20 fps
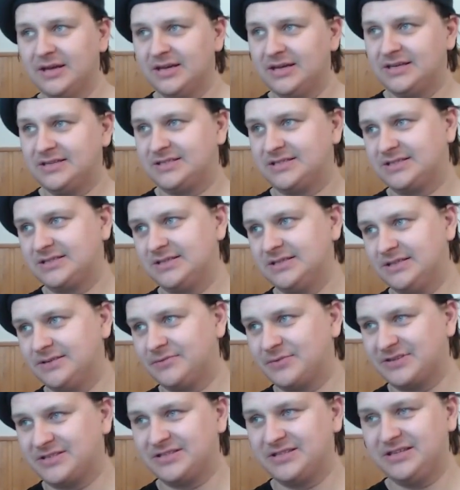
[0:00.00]
it's it
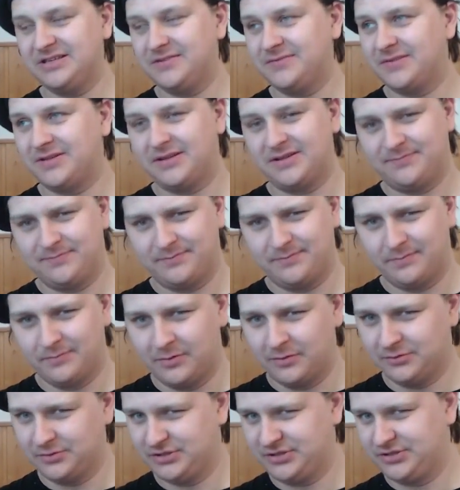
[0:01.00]
wasn't even the
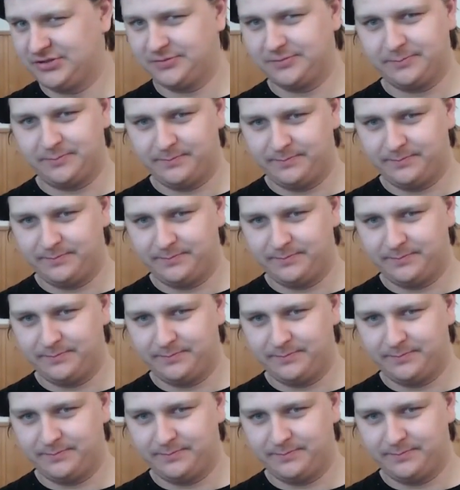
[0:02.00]
most